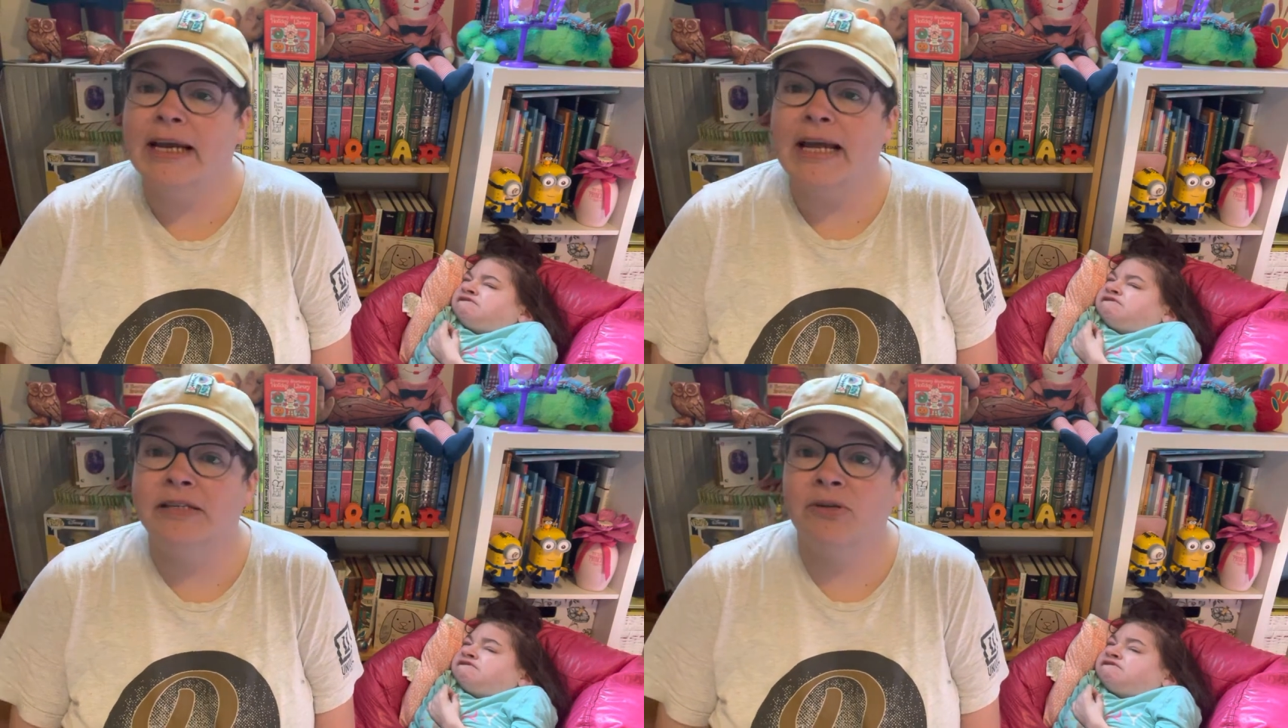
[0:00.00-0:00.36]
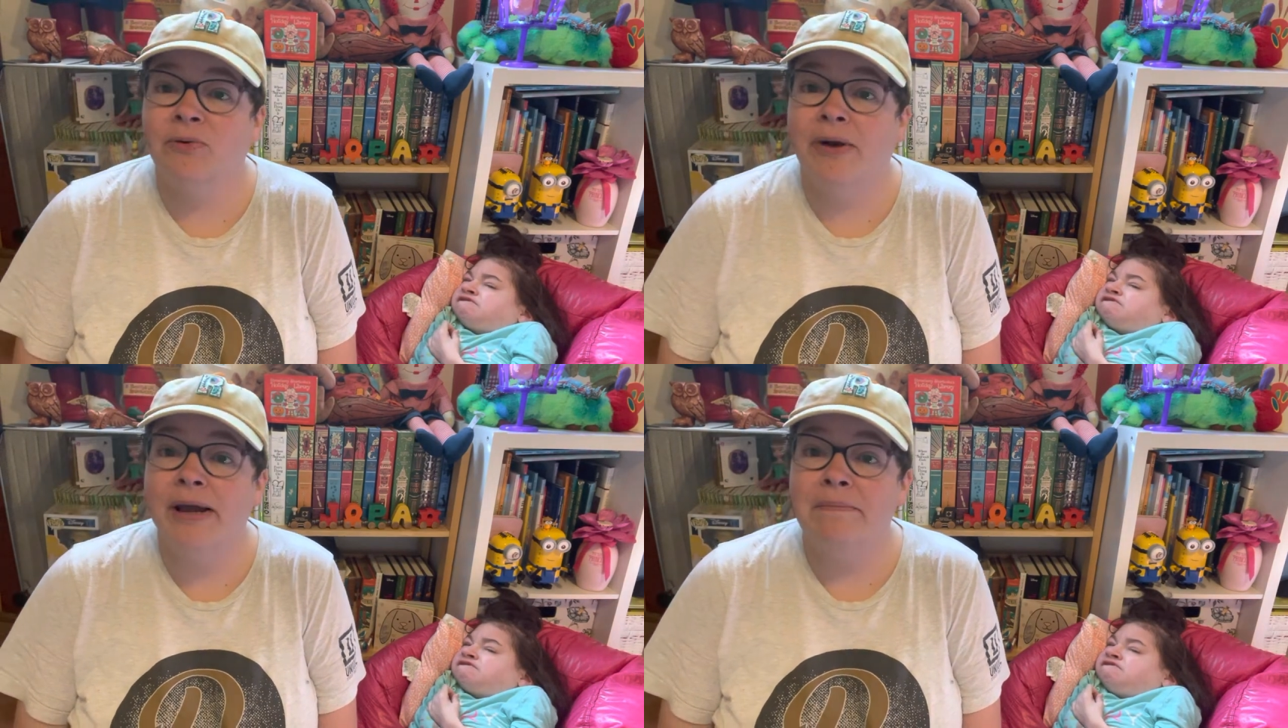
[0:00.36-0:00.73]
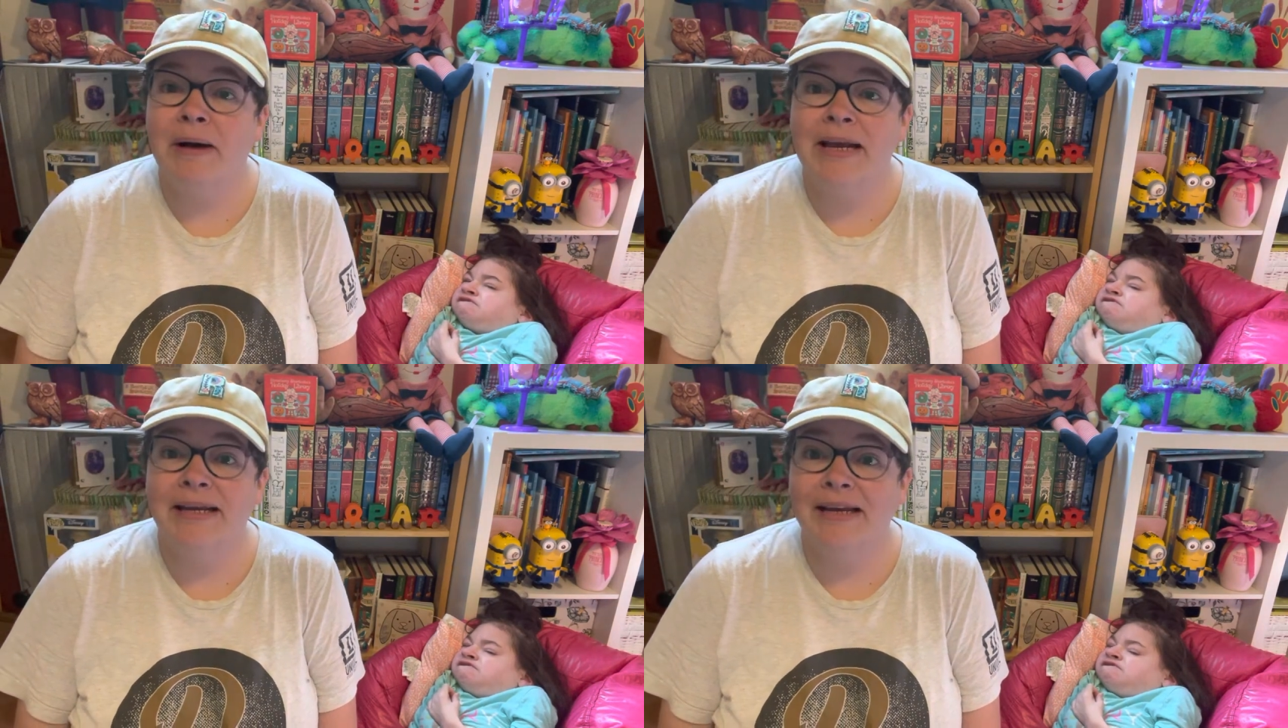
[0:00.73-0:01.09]
a story
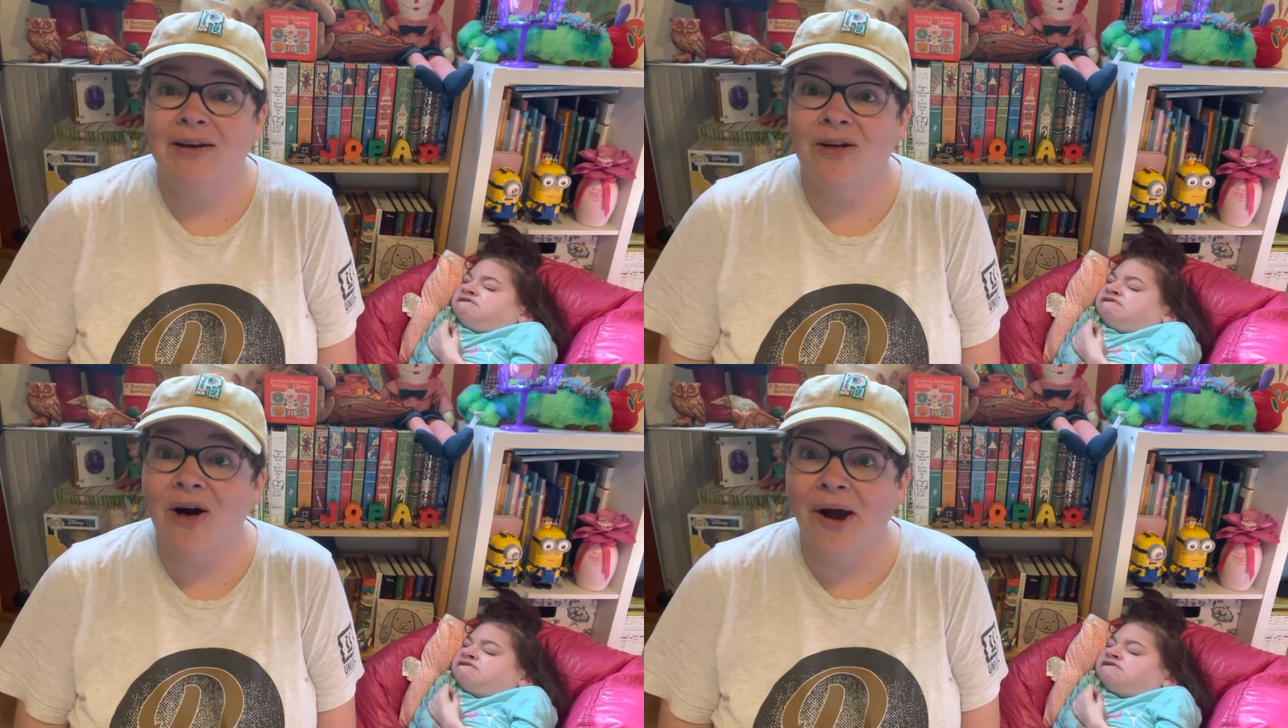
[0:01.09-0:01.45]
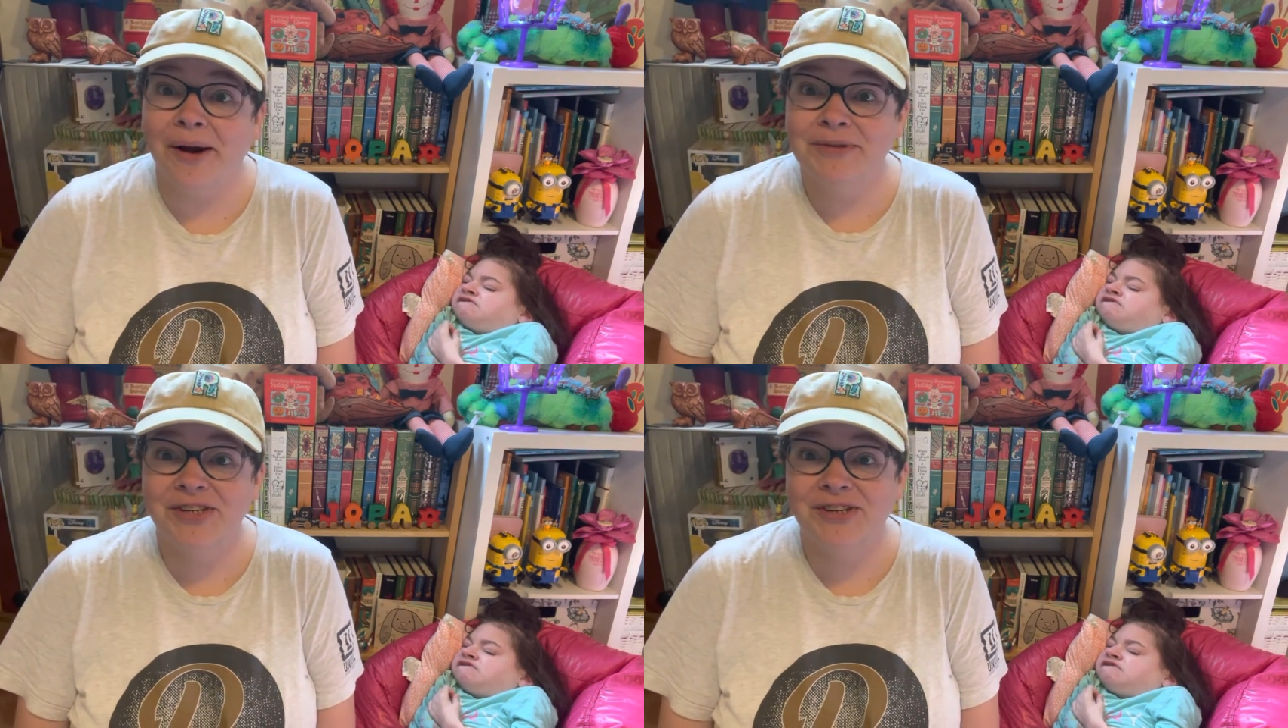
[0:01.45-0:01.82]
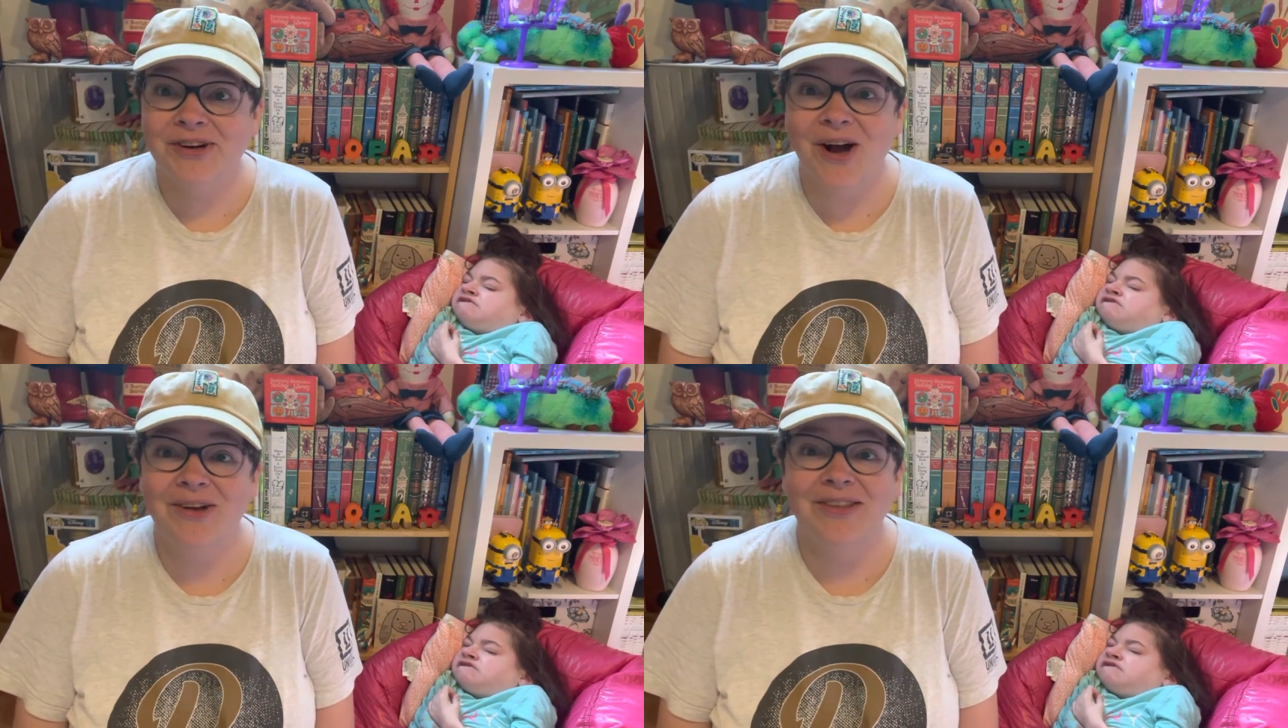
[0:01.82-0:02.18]
by Neil
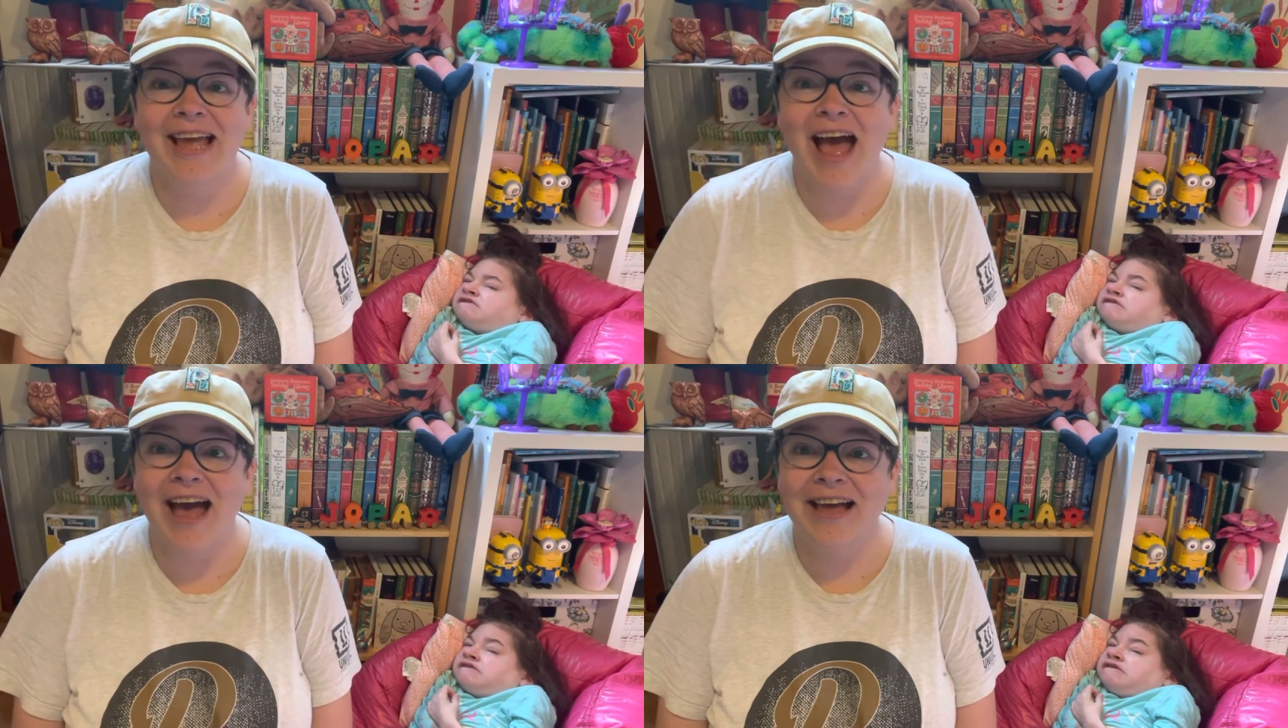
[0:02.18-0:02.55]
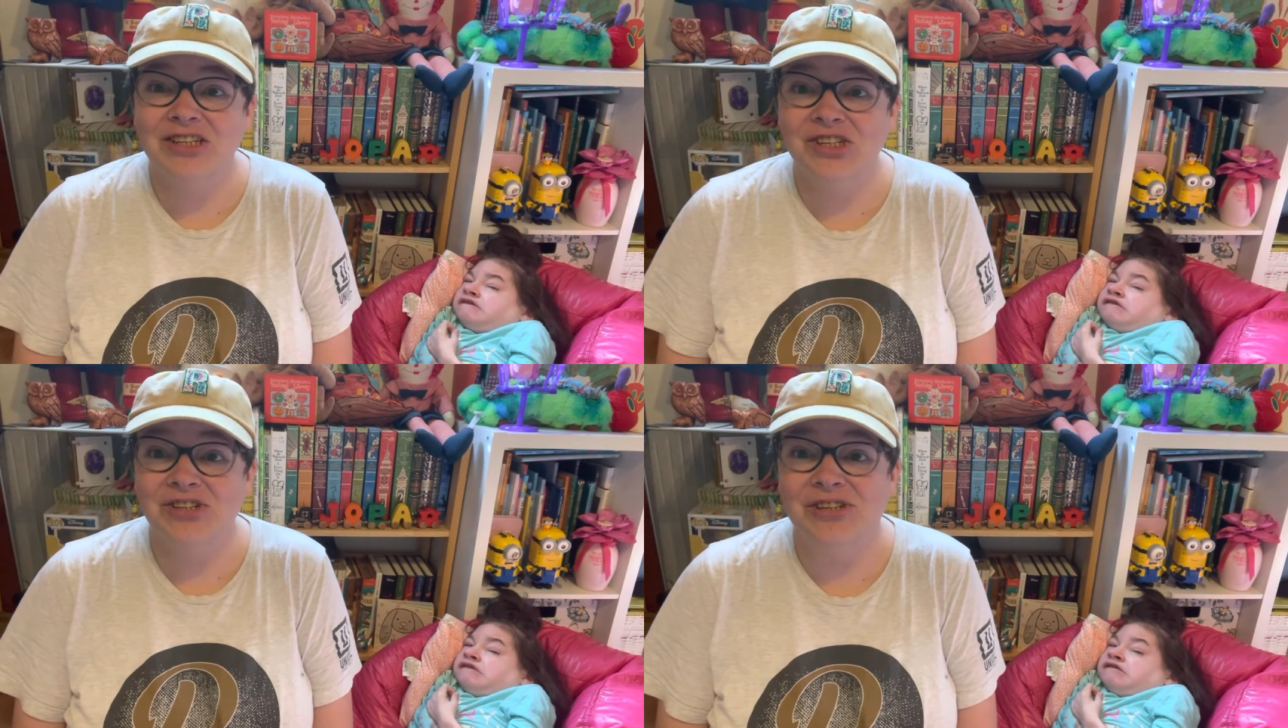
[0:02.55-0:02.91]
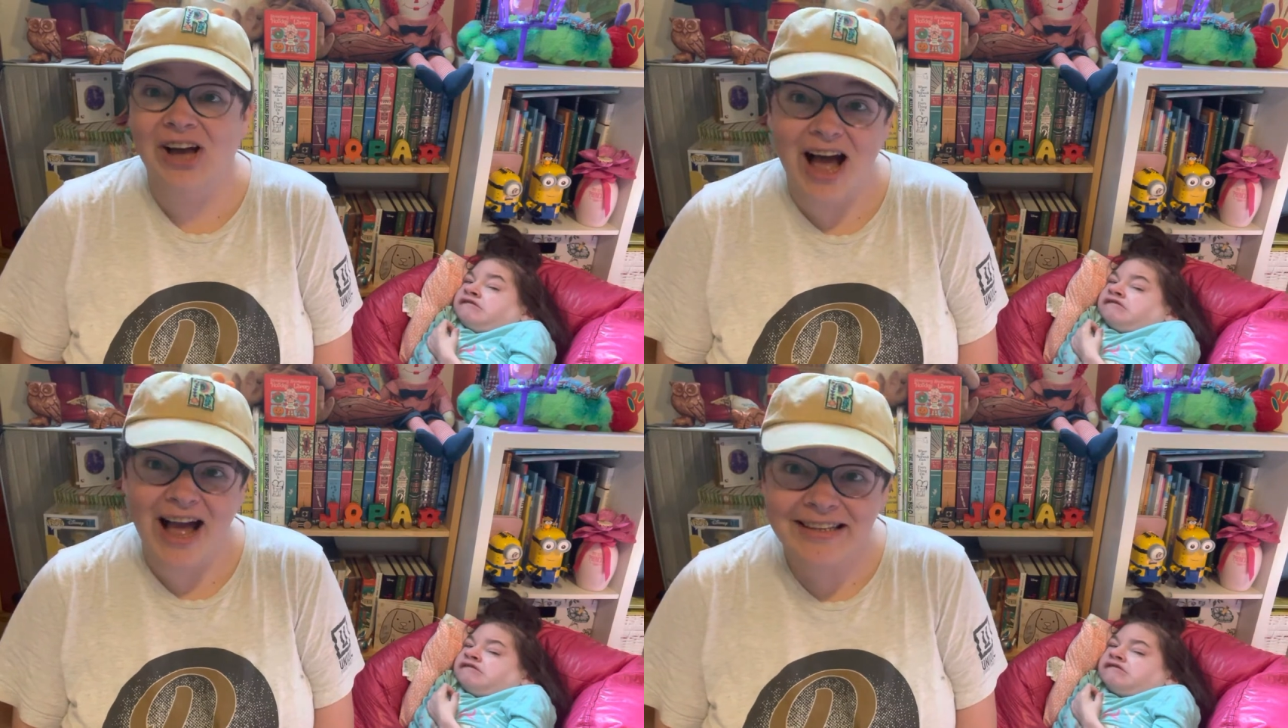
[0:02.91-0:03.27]
Armstrong, the
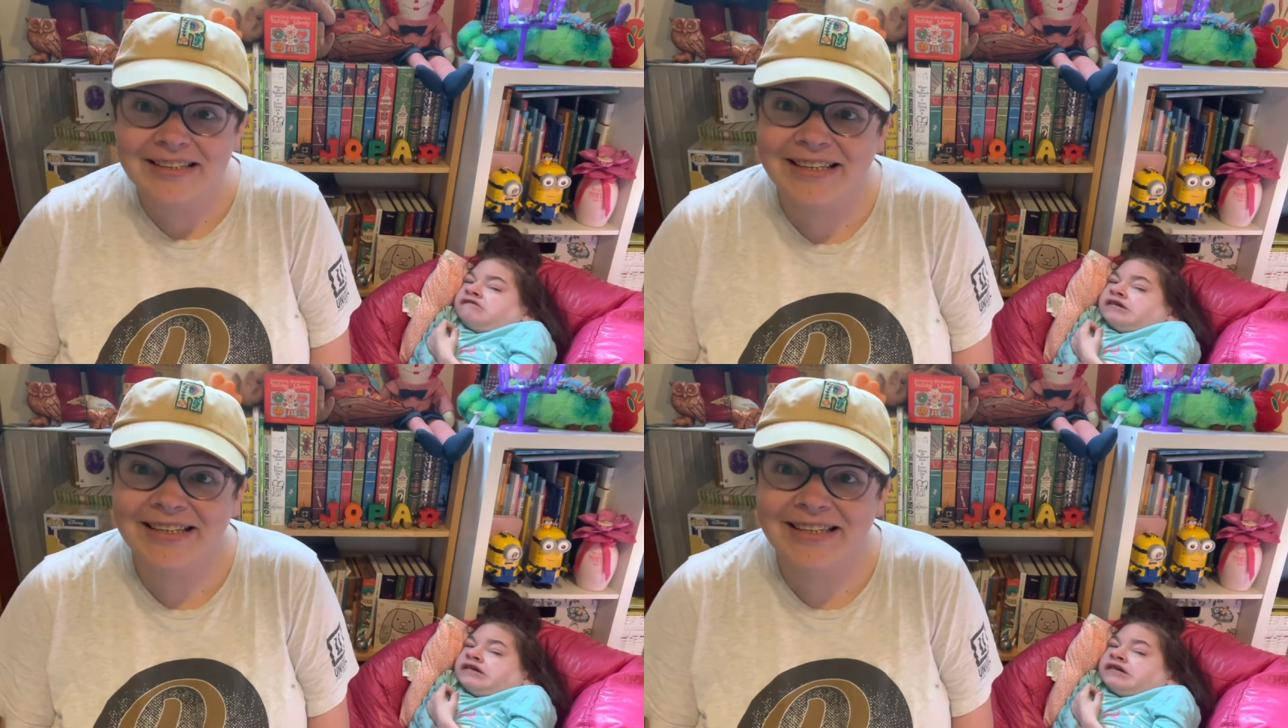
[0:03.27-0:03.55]
astronaut